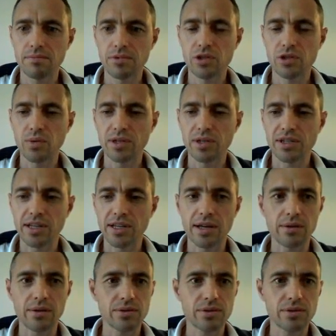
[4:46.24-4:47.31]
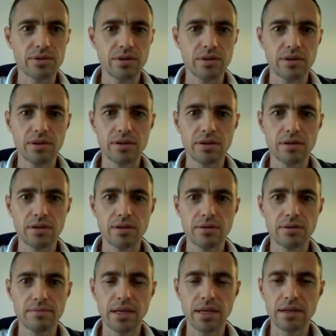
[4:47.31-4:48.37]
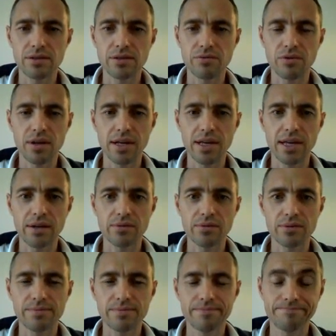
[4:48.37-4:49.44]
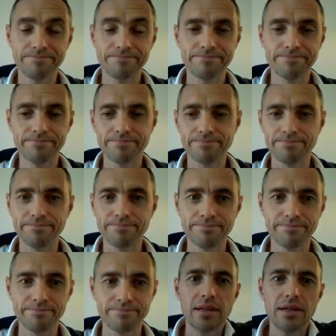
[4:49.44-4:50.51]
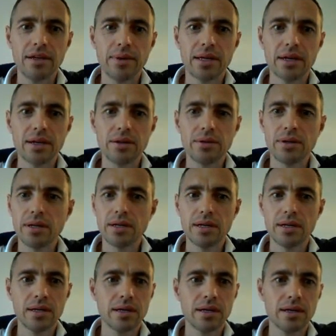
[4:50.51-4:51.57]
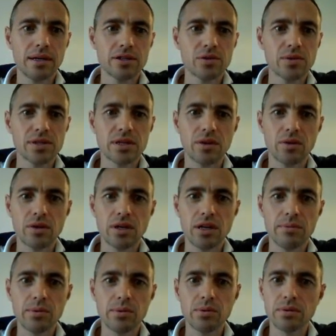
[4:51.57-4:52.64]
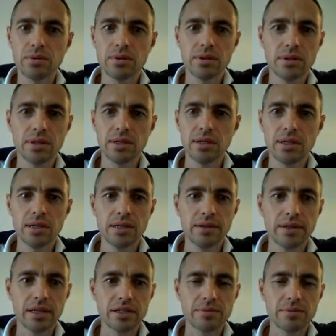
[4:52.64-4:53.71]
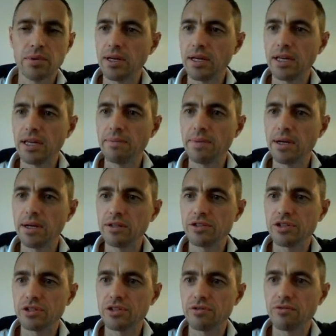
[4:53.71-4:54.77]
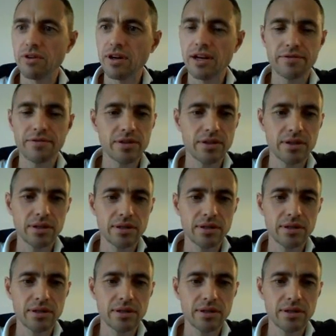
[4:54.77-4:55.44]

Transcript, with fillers: switch accounts. Yeah, it's the wrong account. Mm -mm. Here we go. Uh, Swiss Gold Global. That's my email. It's just arrived.